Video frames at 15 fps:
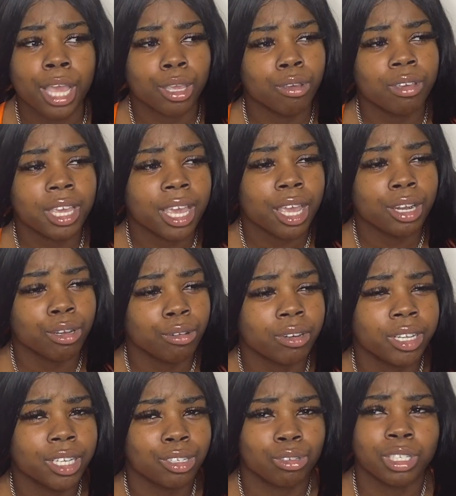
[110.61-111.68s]
You can't do
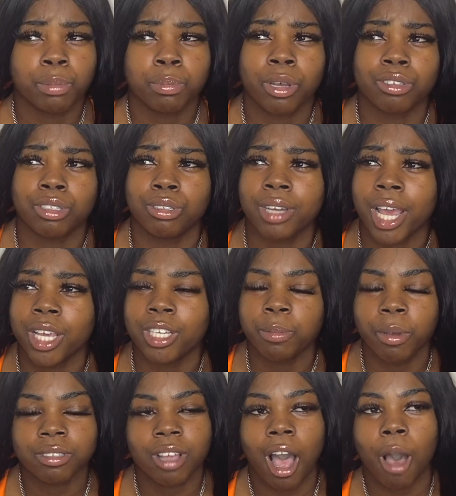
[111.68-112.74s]
this. You're supposed to do that. You're
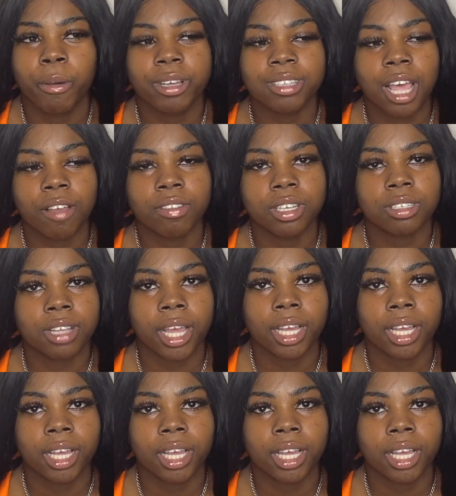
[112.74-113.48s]
supposed to always have this. Like